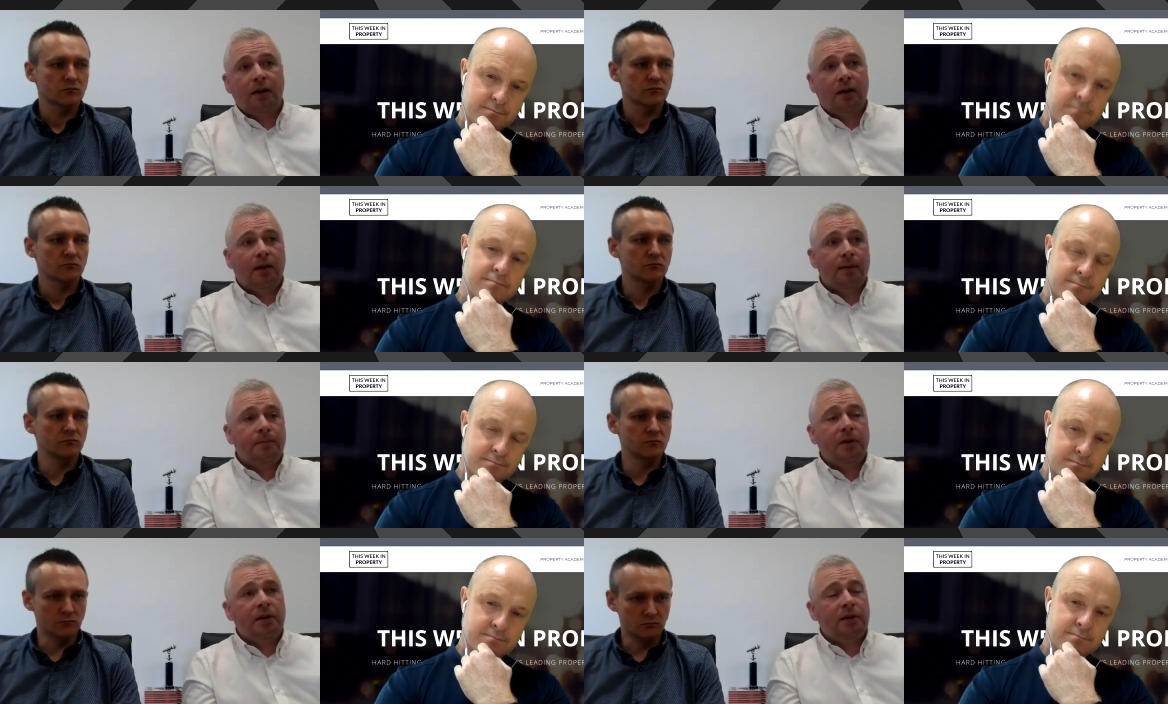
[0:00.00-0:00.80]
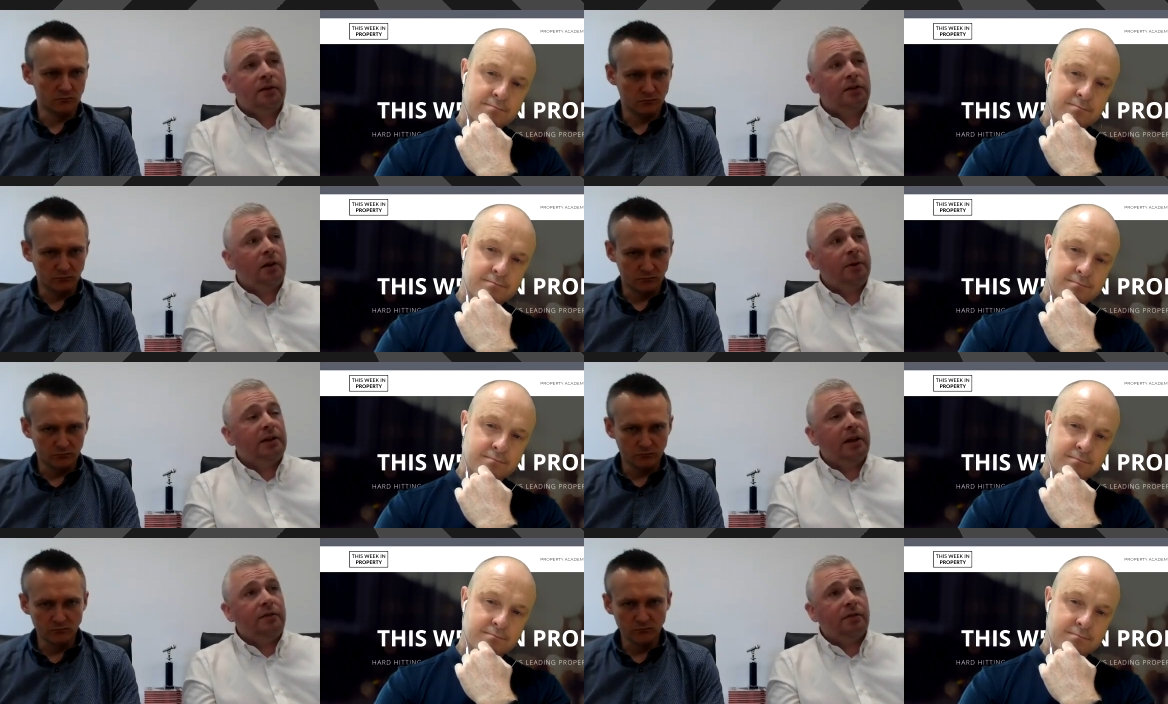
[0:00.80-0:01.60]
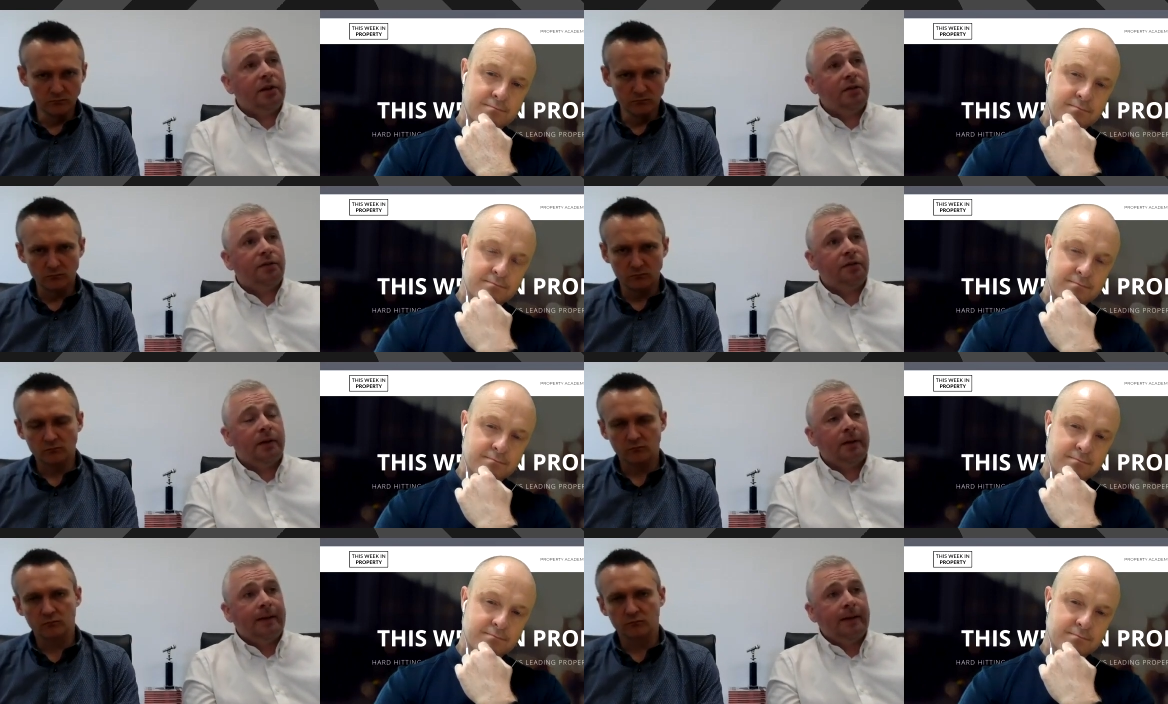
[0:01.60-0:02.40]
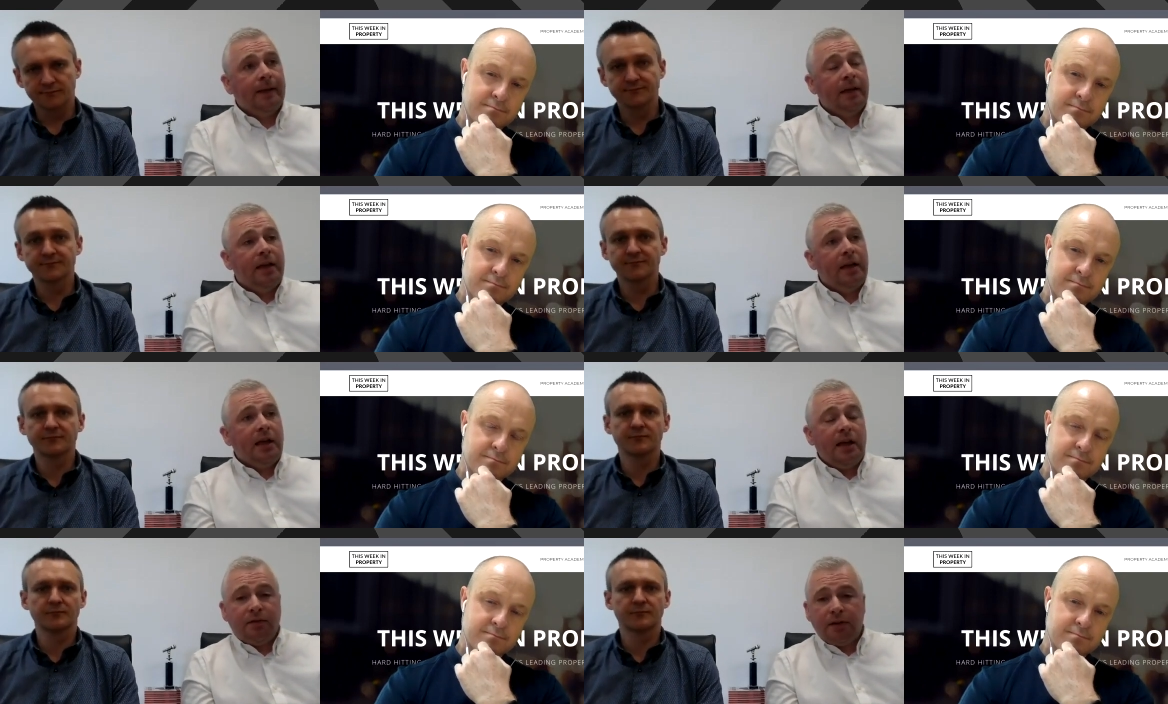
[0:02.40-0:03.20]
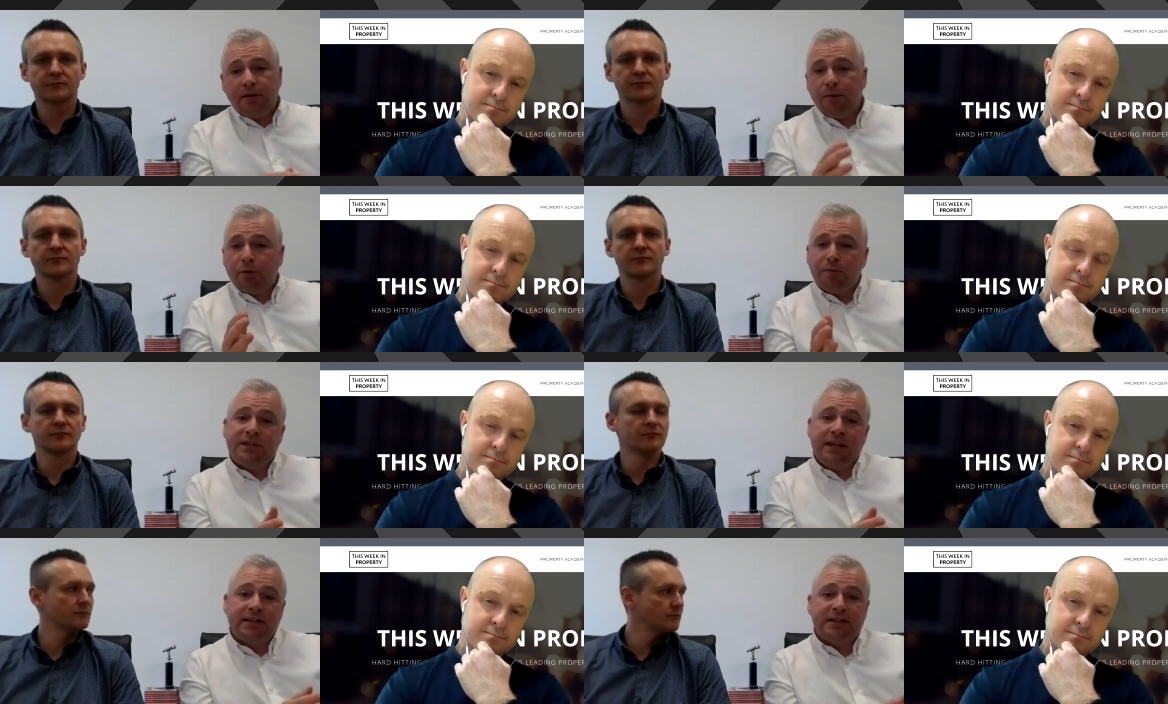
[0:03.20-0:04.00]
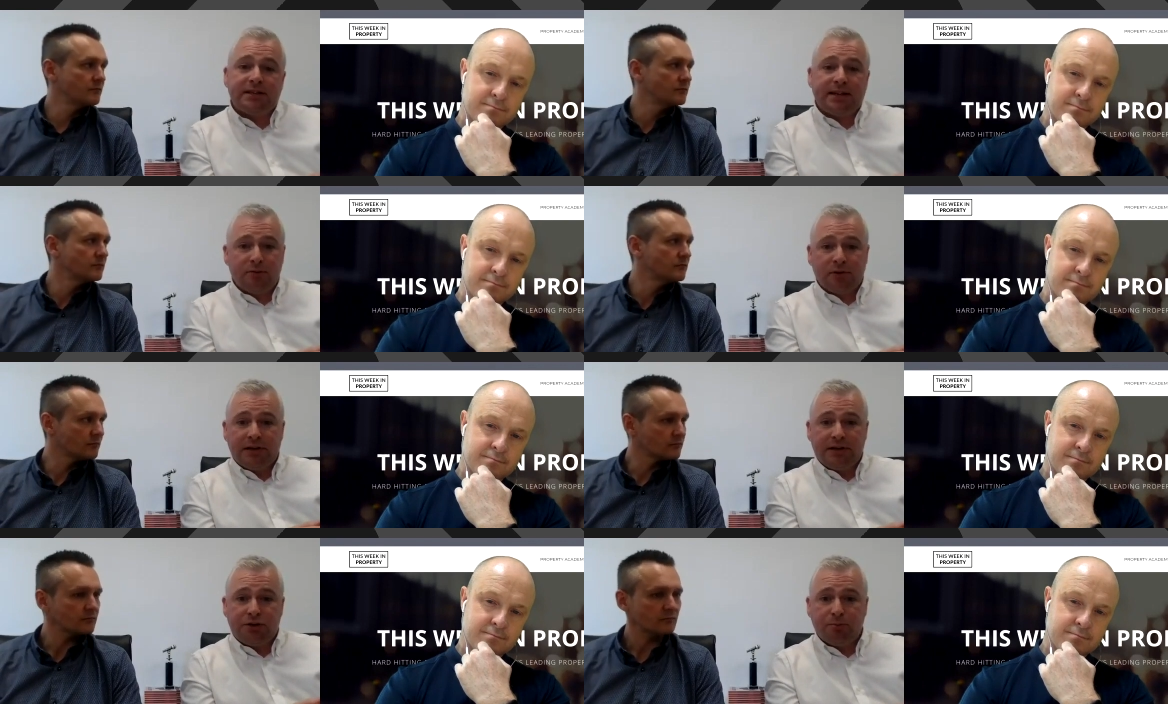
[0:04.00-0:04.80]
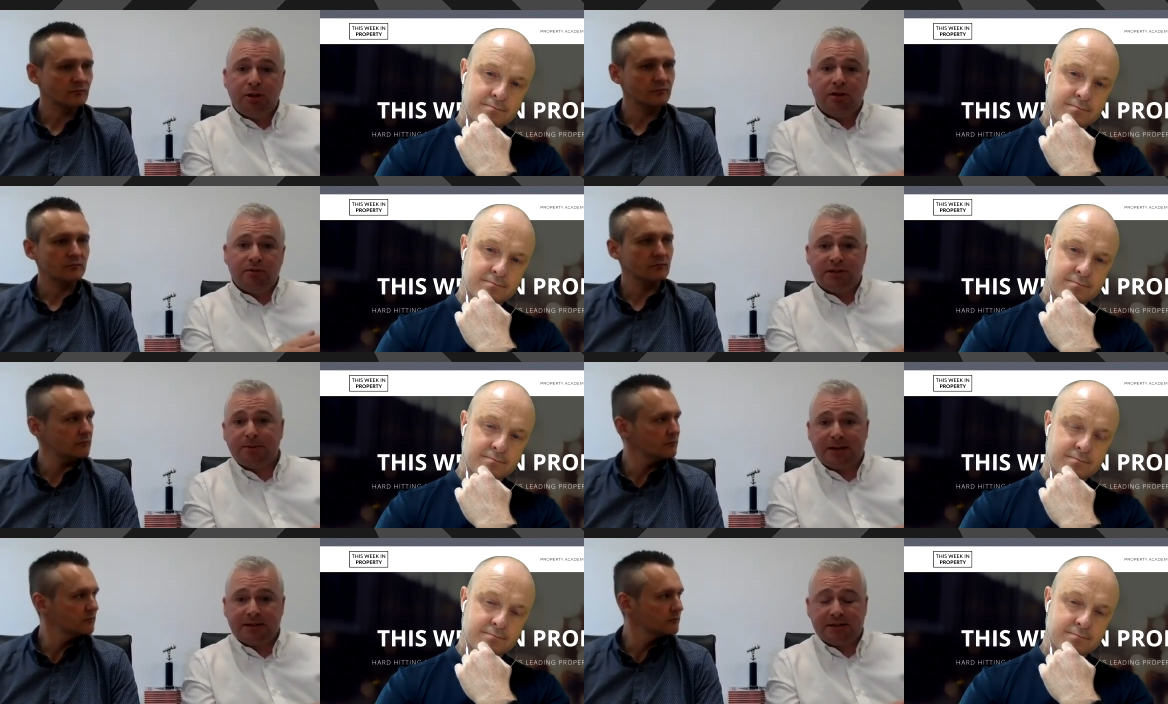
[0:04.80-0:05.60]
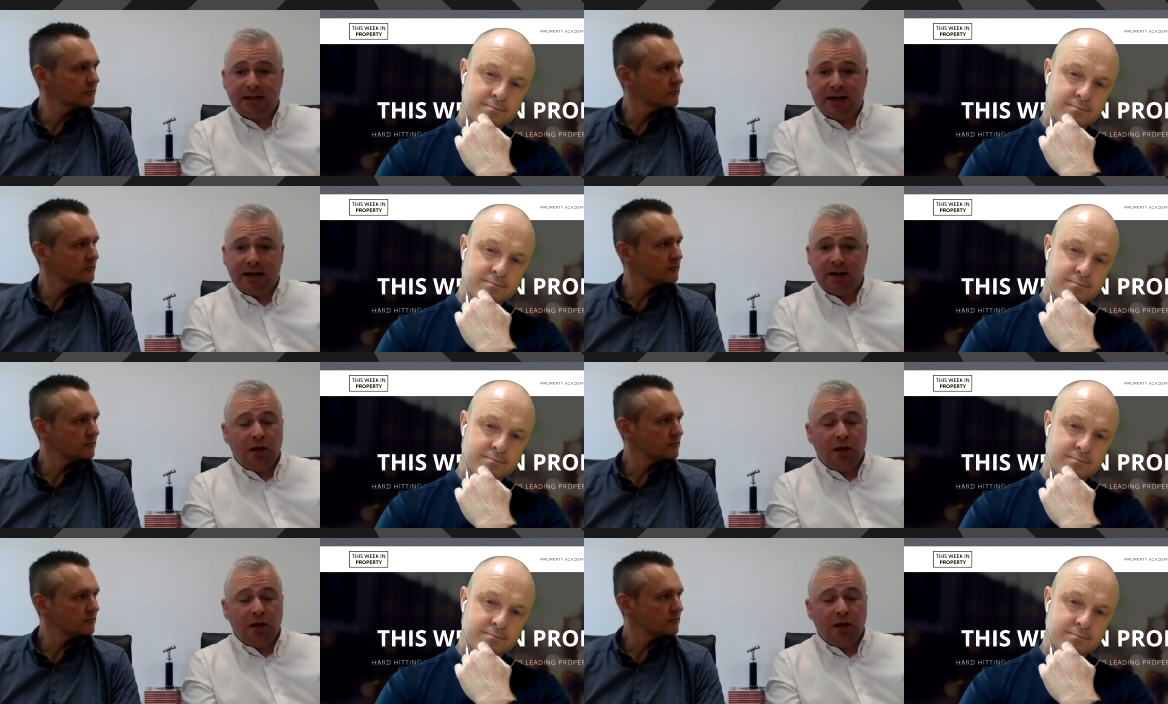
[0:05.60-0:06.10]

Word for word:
Speaker 1: Um, and I mean, even if even if the property is in sound condition but there is asbestos there,